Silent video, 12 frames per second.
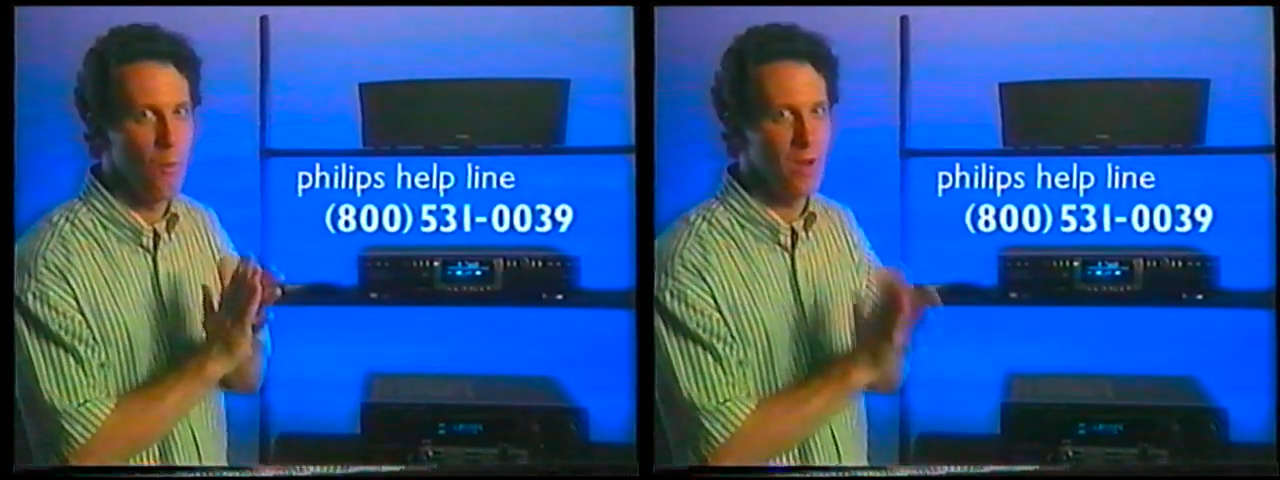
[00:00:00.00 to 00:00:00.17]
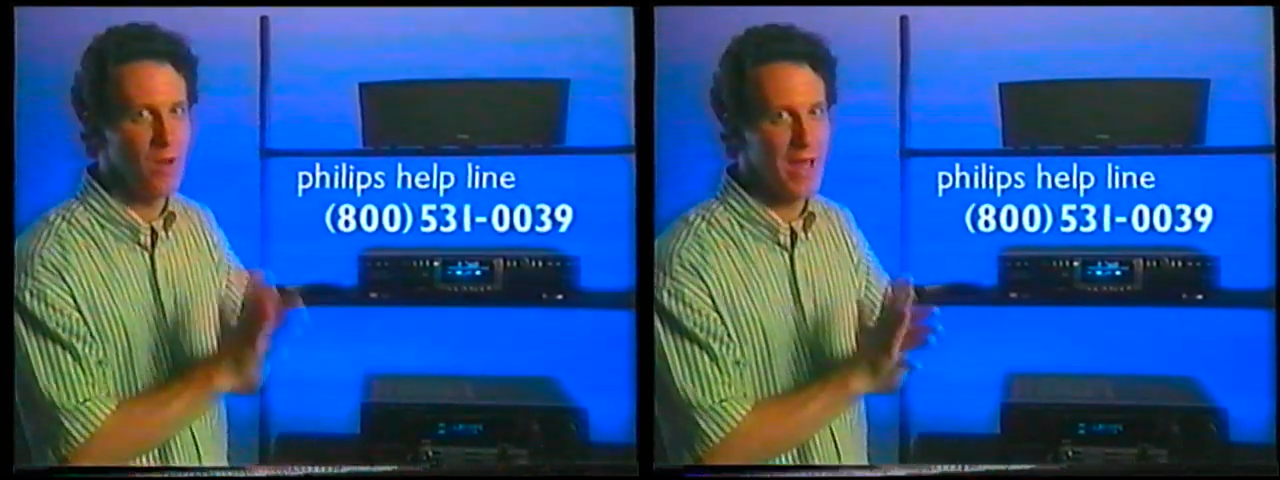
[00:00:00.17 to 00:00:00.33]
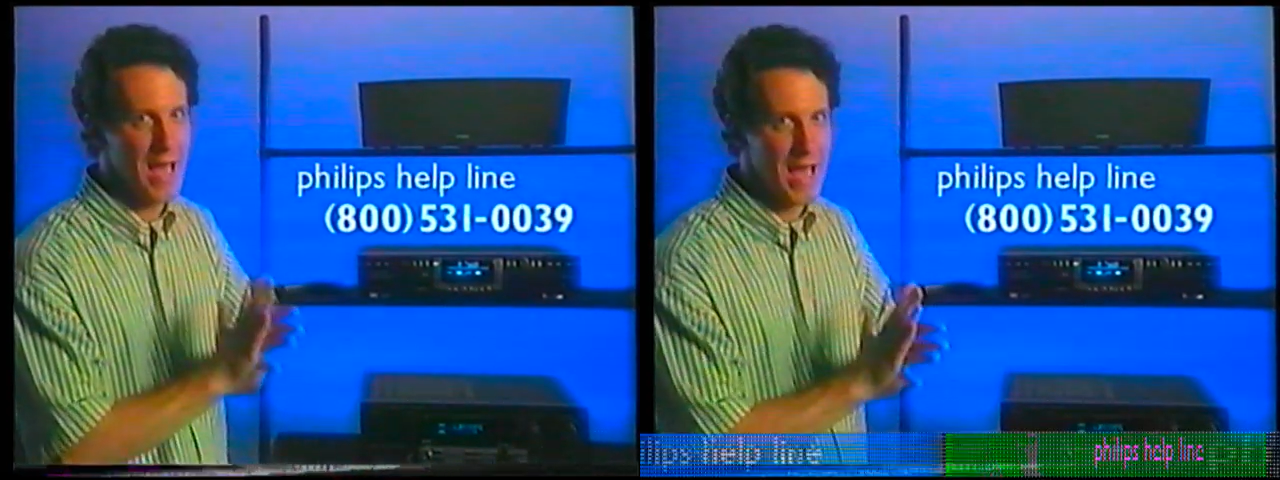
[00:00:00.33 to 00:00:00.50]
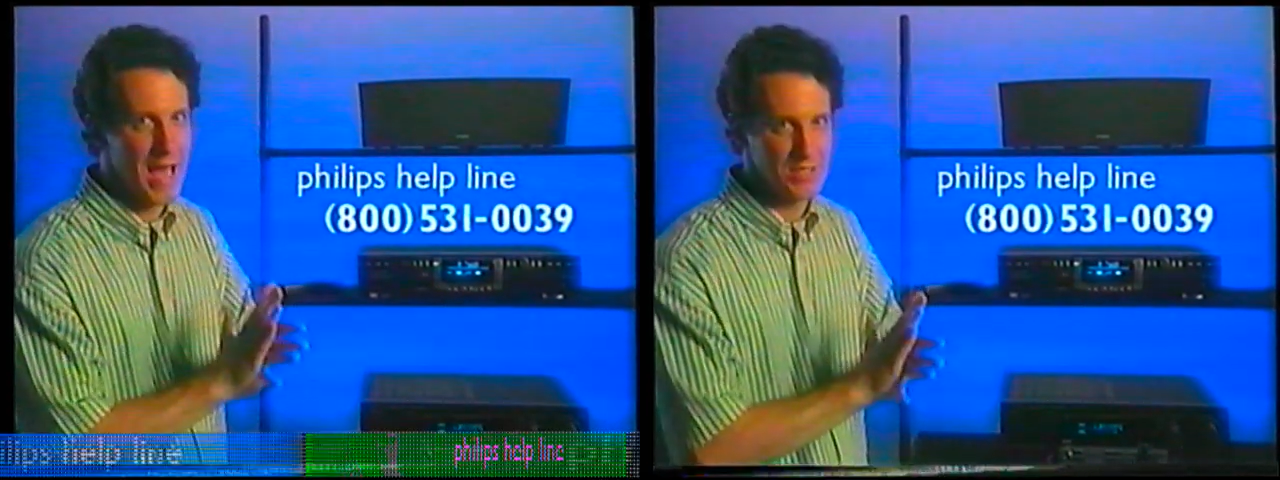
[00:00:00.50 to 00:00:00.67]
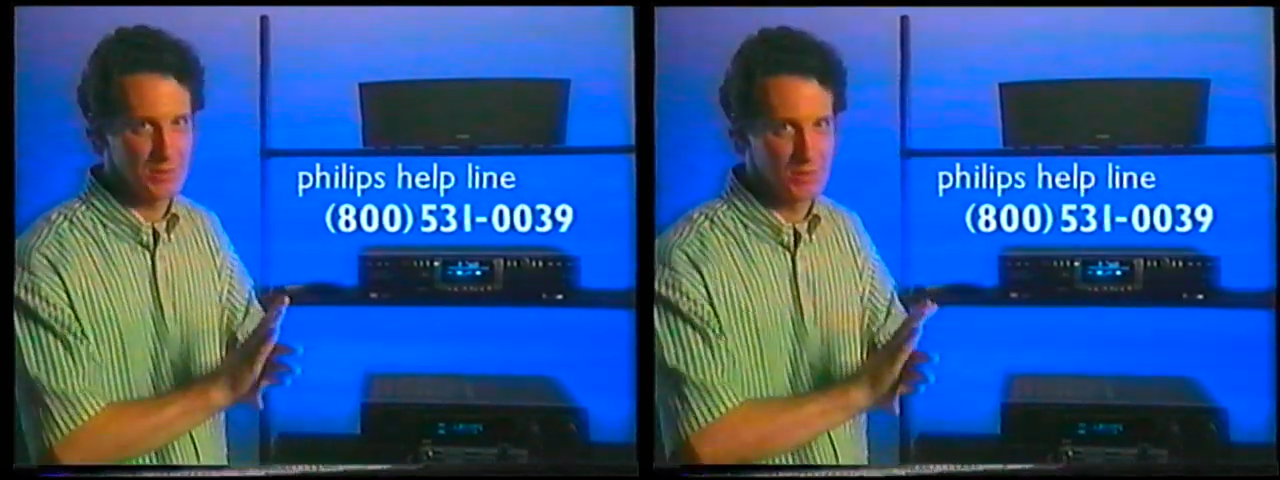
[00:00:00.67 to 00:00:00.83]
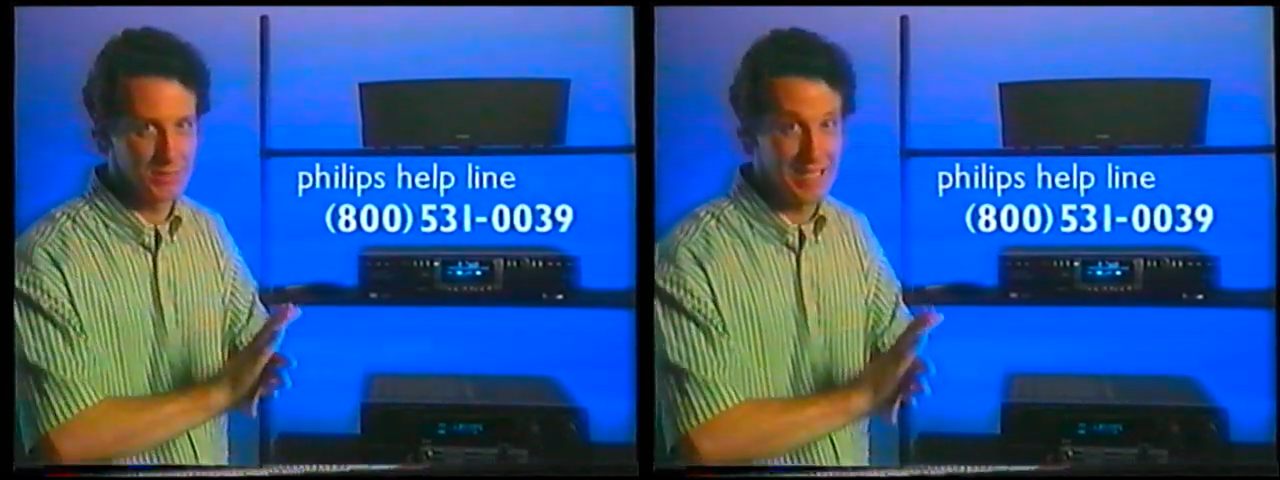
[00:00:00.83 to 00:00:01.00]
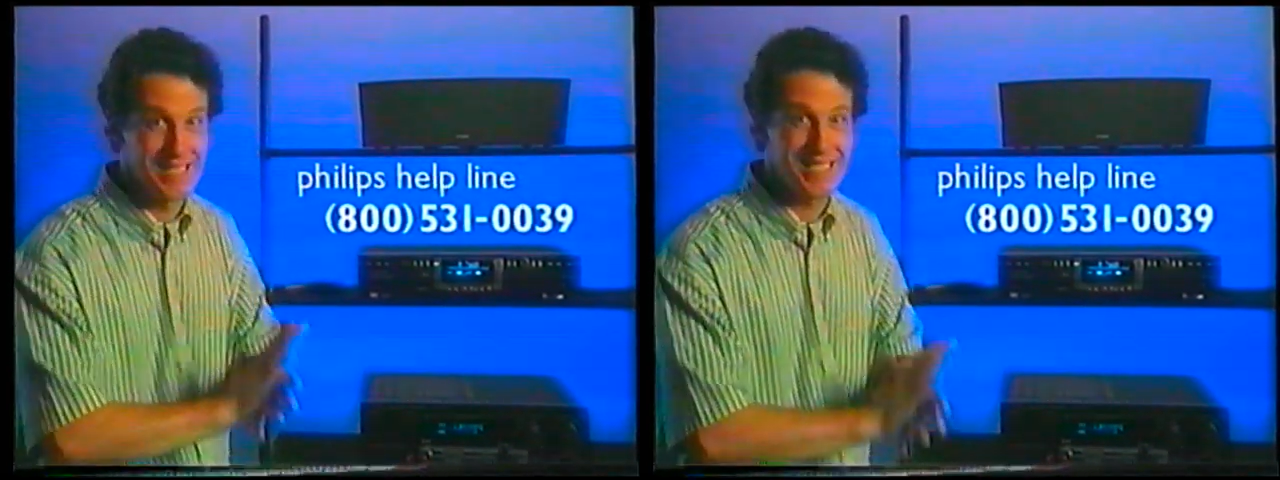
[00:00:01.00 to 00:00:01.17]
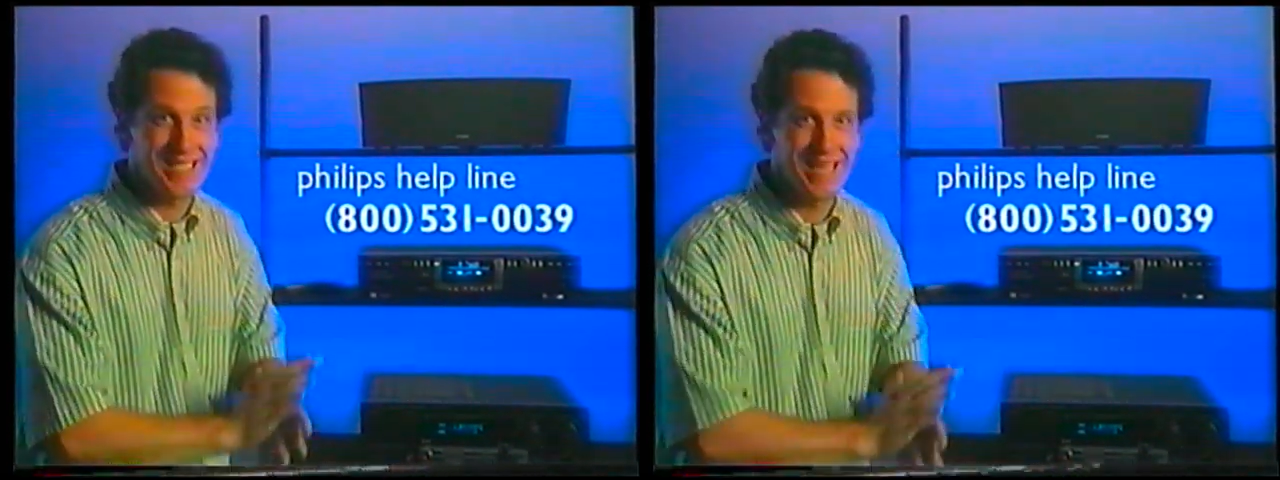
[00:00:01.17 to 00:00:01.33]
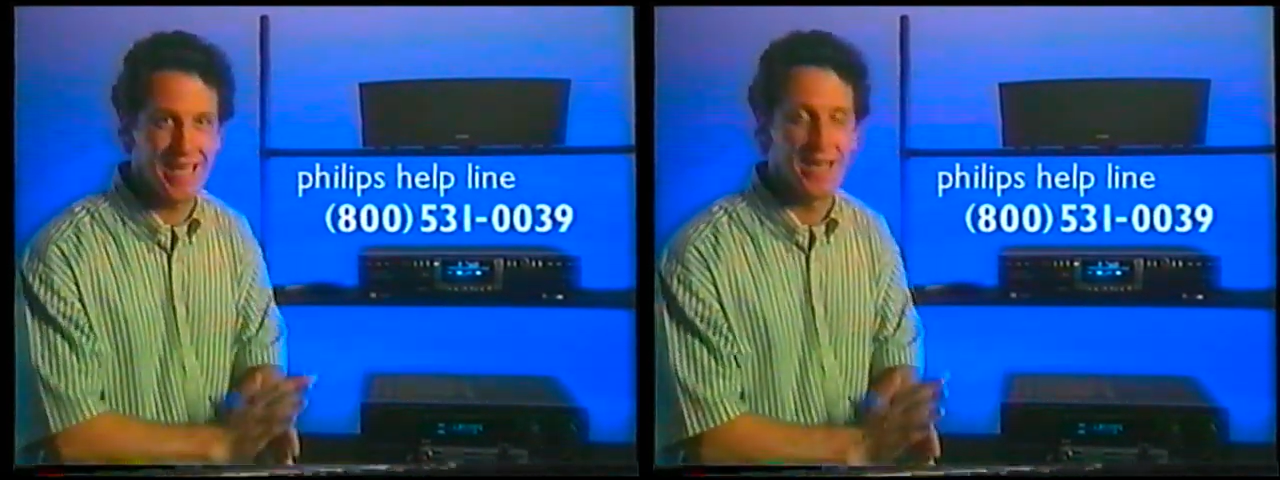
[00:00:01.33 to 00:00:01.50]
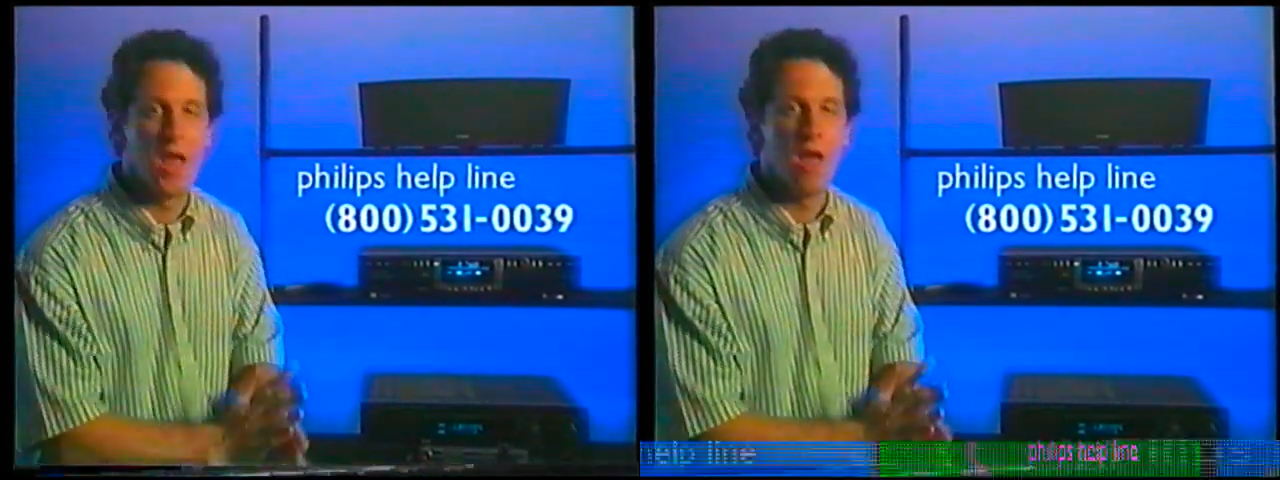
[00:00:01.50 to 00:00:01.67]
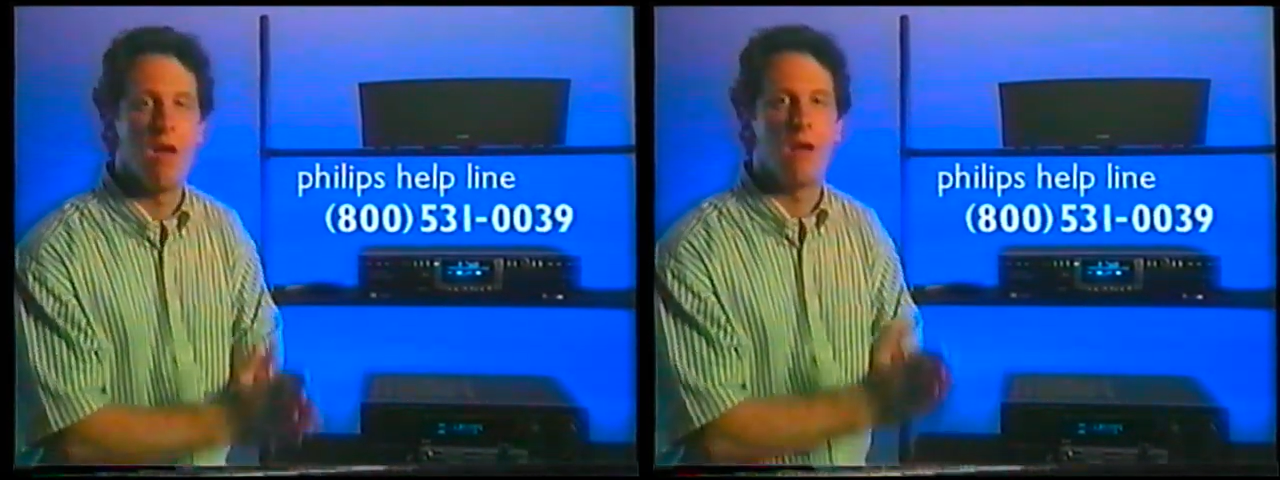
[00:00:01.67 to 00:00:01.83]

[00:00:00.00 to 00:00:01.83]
What a hassle. Instead,